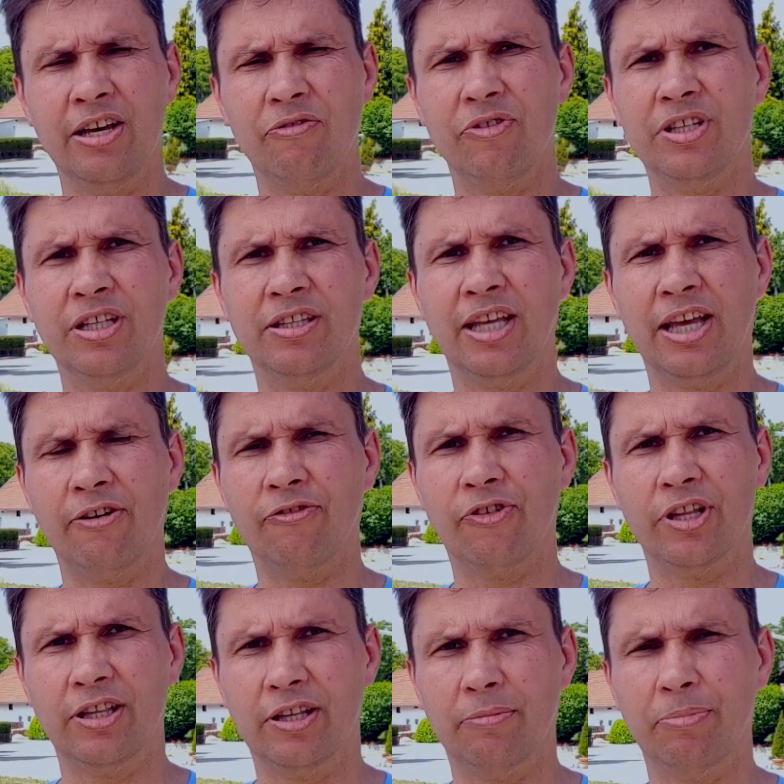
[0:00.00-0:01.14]
we did have
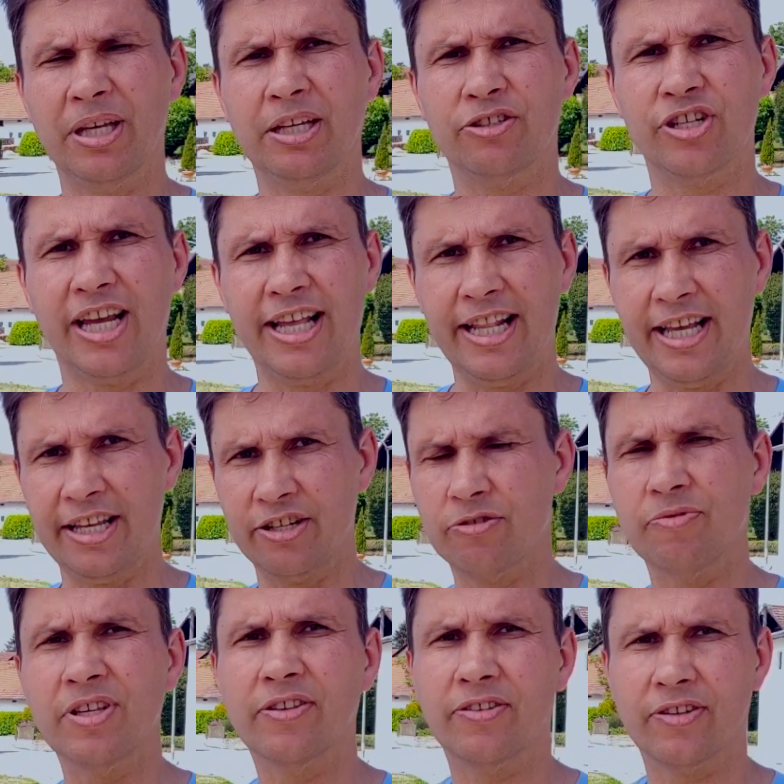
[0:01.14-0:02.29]
a big
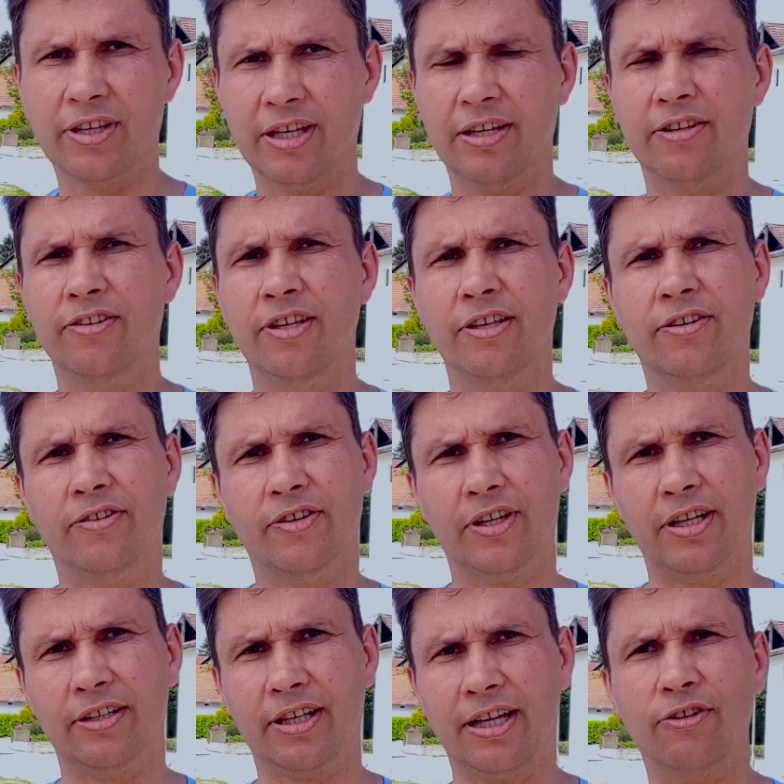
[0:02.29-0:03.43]
challenge with this
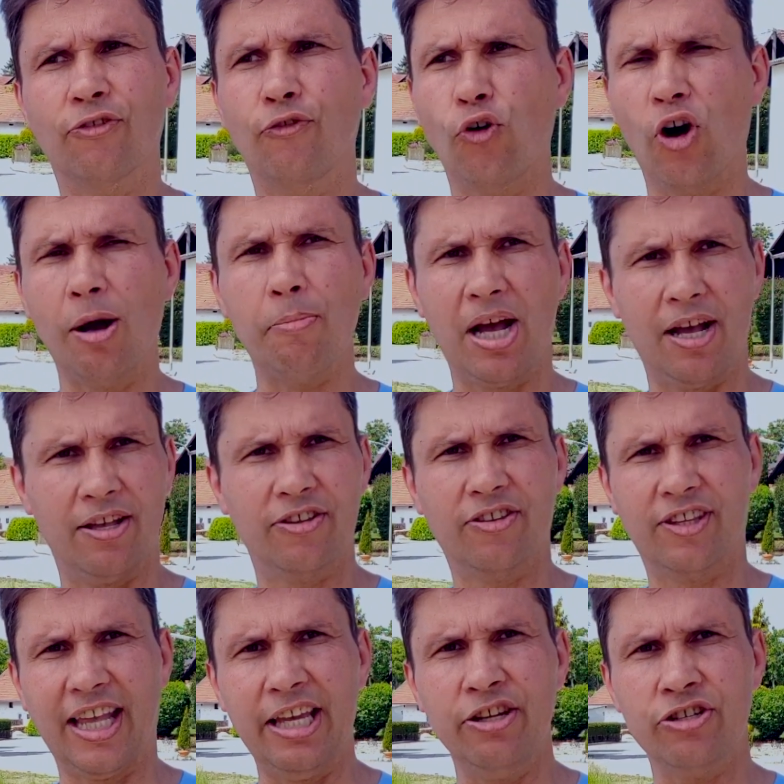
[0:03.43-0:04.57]
transformer
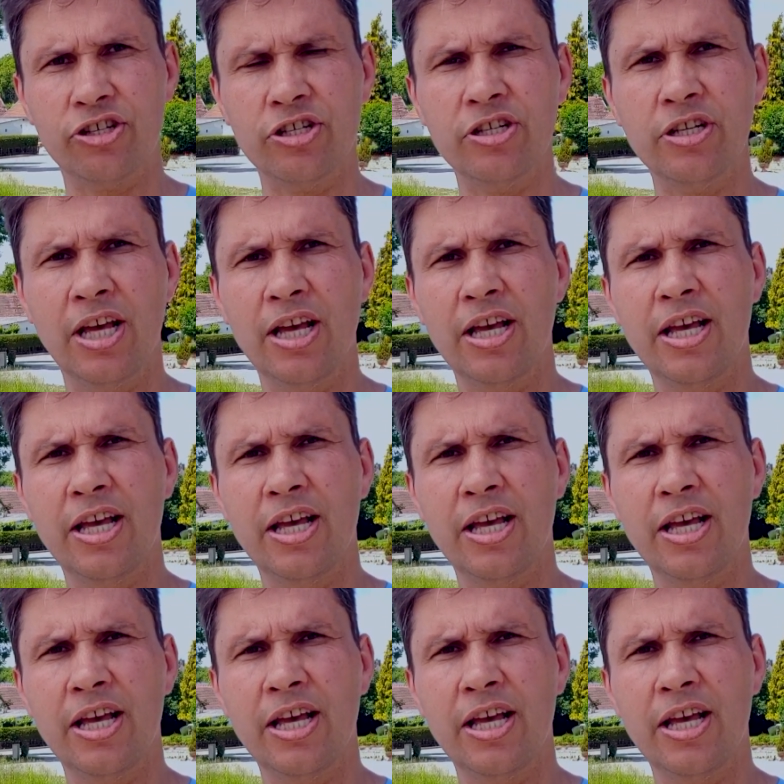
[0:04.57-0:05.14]
station.